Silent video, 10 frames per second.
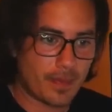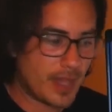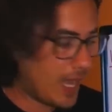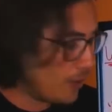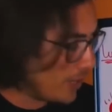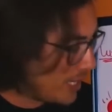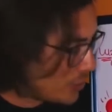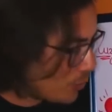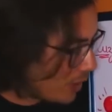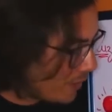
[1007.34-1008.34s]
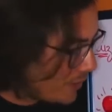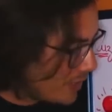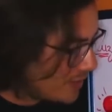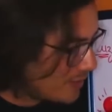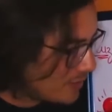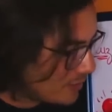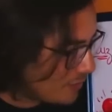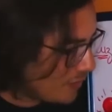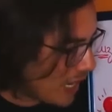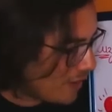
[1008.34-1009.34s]
Now, each one of these
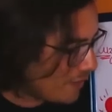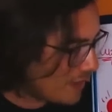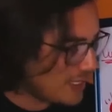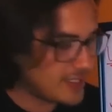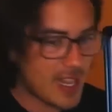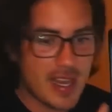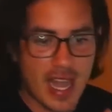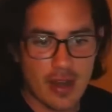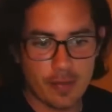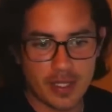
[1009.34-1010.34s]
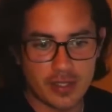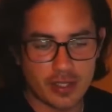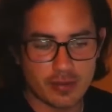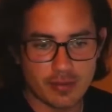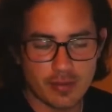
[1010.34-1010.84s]
5 is a nanometer.